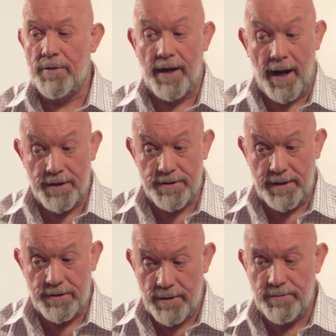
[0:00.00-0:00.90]
well,
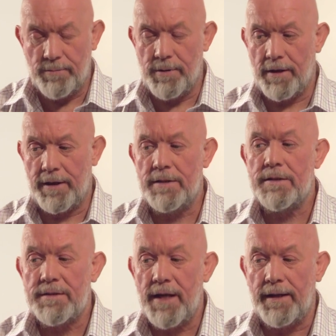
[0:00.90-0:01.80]
actually
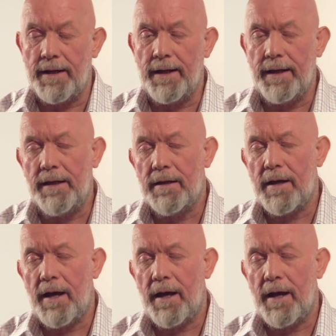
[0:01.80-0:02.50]
triple-blind, technically,